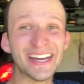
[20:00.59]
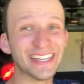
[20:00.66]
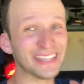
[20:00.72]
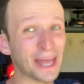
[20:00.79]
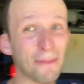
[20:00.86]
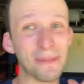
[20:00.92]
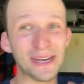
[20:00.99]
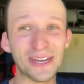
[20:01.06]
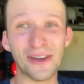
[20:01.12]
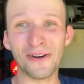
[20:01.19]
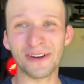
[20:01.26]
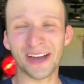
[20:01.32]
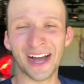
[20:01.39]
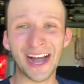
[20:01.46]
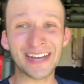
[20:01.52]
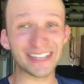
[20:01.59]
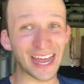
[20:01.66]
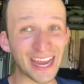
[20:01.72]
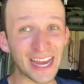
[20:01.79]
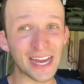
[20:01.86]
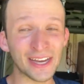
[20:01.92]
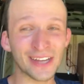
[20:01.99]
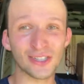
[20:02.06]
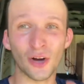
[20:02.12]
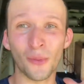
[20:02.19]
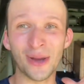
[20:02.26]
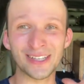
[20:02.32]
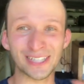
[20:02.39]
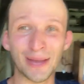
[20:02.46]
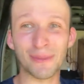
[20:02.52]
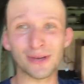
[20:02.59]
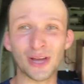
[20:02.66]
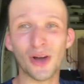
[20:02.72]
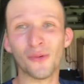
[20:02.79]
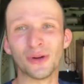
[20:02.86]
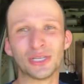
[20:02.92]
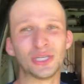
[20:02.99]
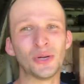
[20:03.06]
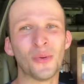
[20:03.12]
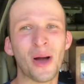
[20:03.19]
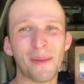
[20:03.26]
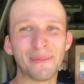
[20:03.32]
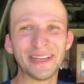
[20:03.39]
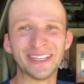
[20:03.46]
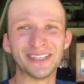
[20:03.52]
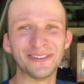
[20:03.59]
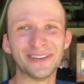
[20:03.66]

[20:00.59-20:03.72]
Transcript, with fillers: Let me know, guys. And as always, let me know what you want me to do